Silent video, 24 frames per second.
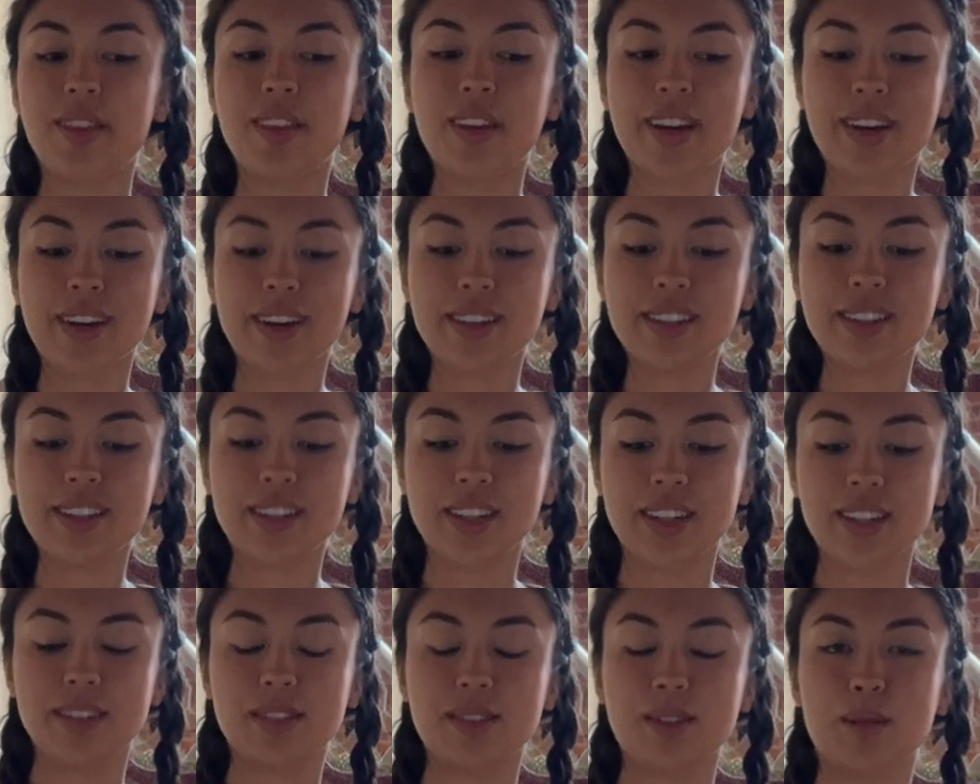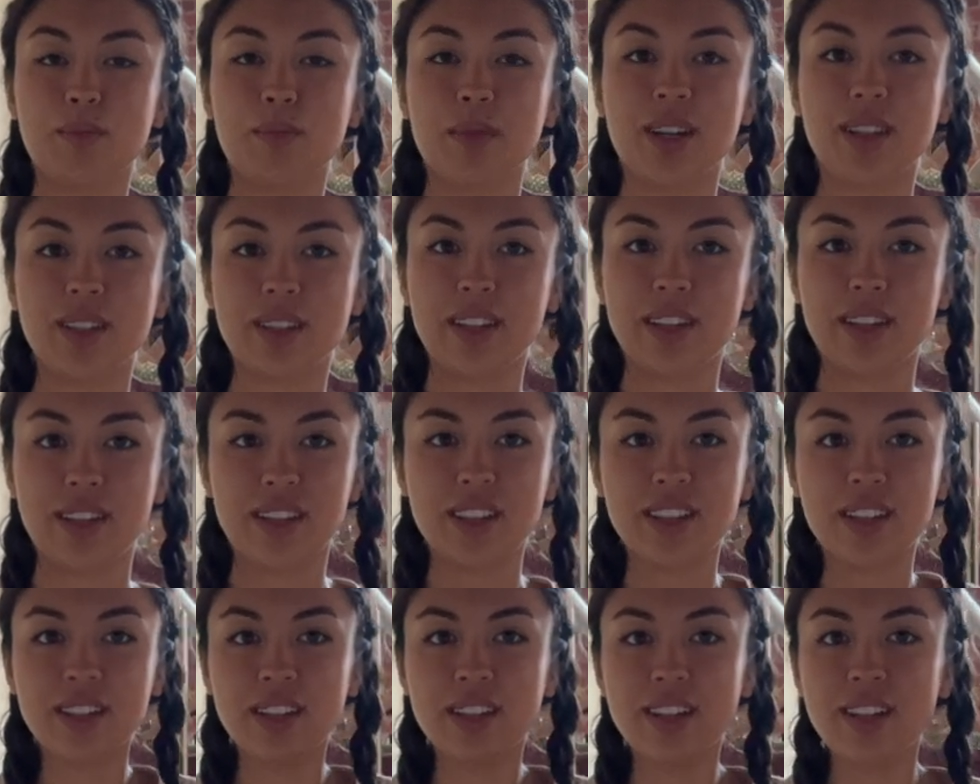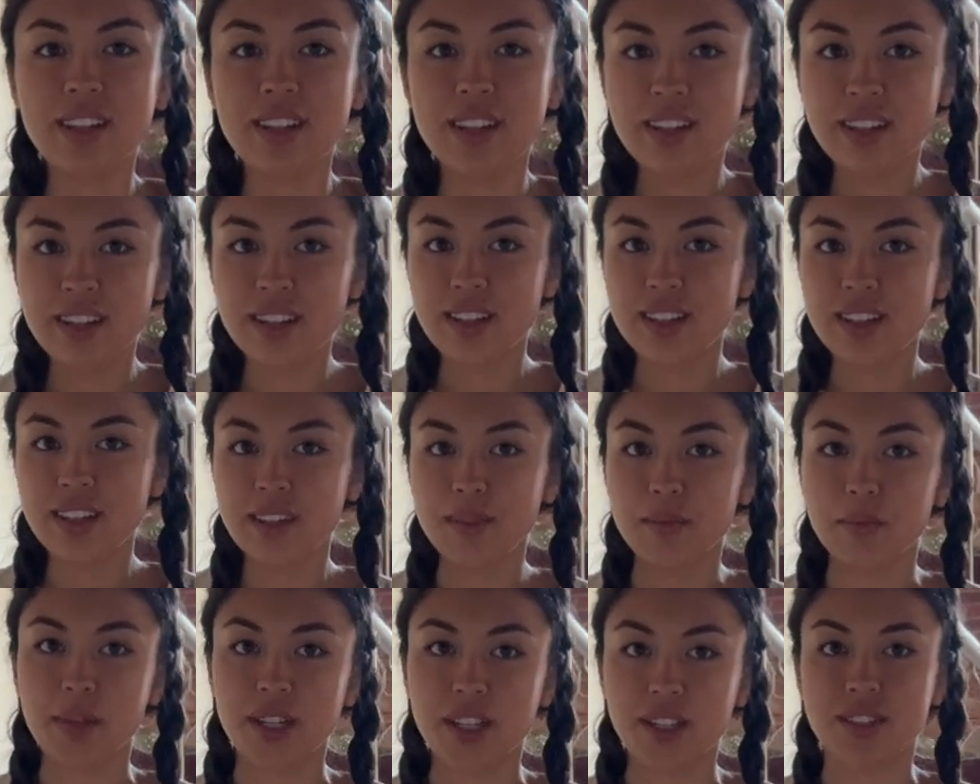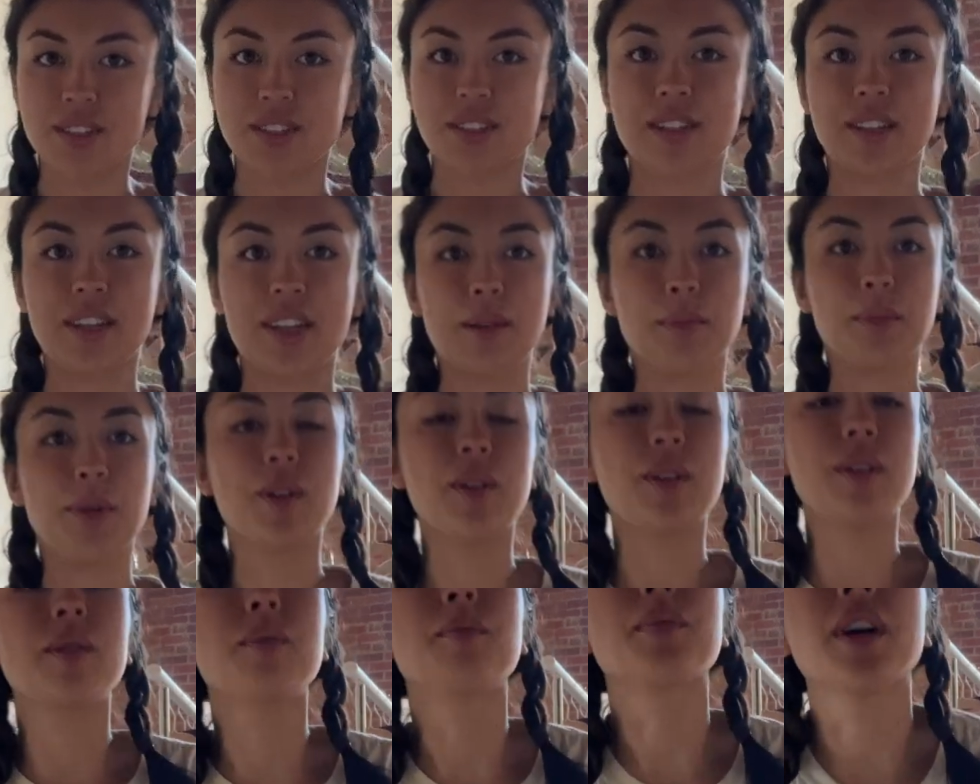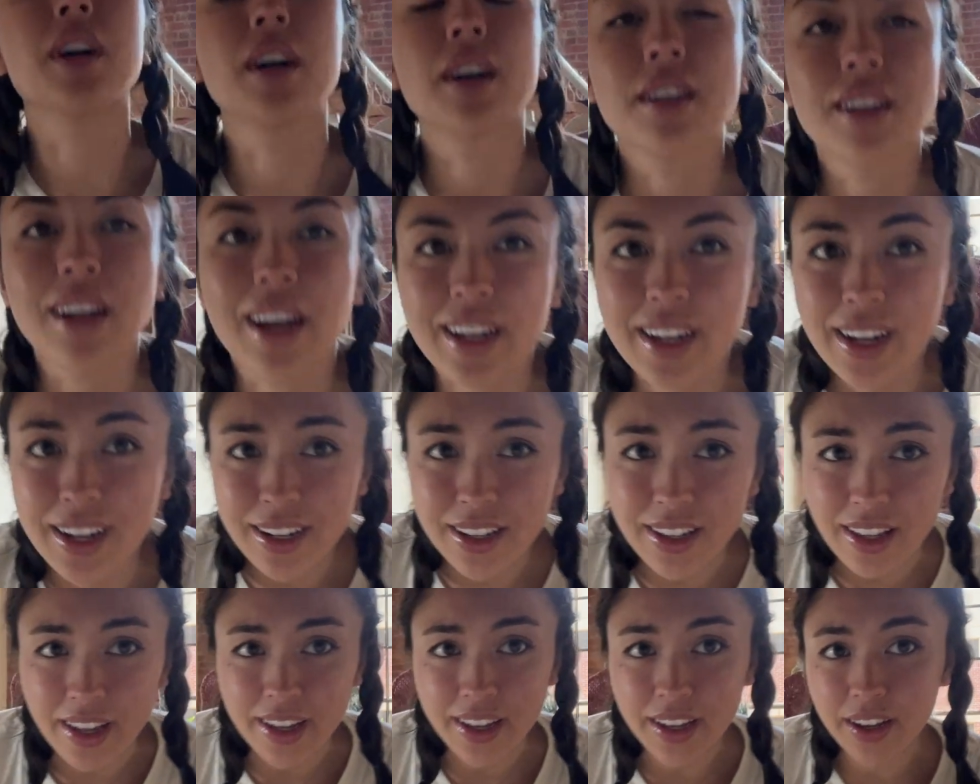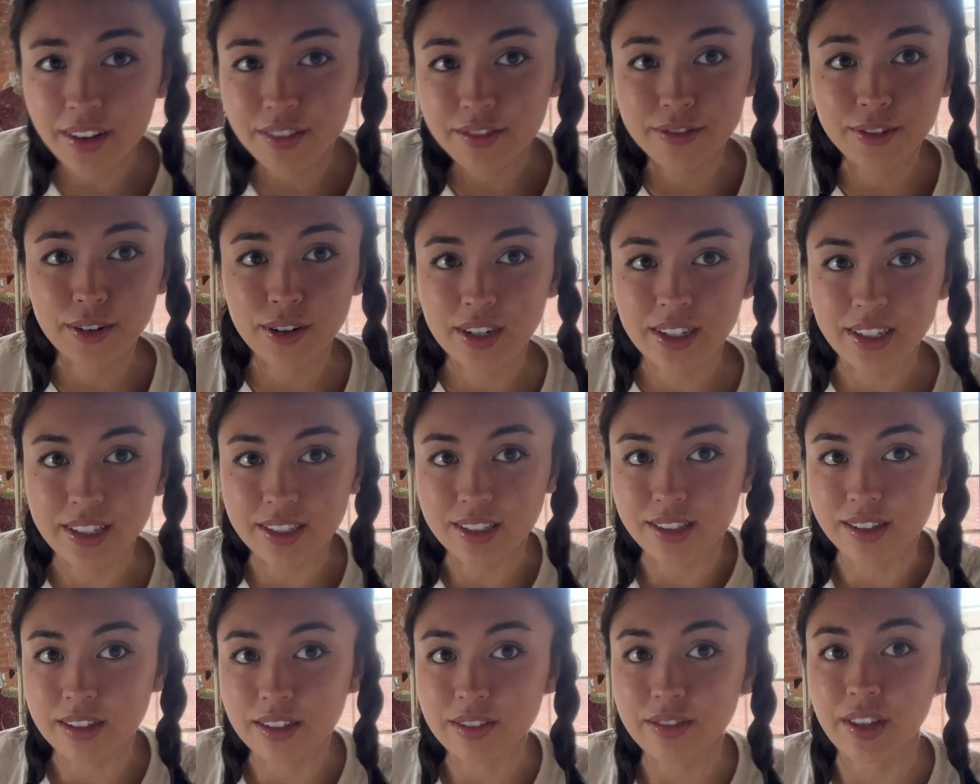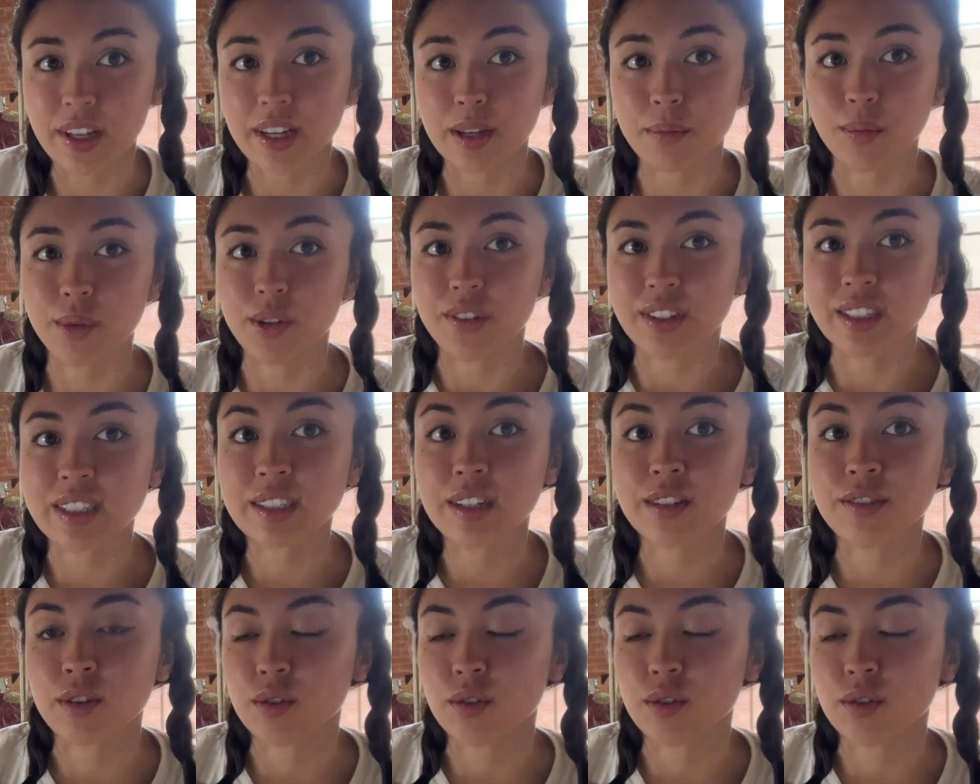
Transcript: thing because it might like be unstable, but I kind of like it for ease of like moving stuff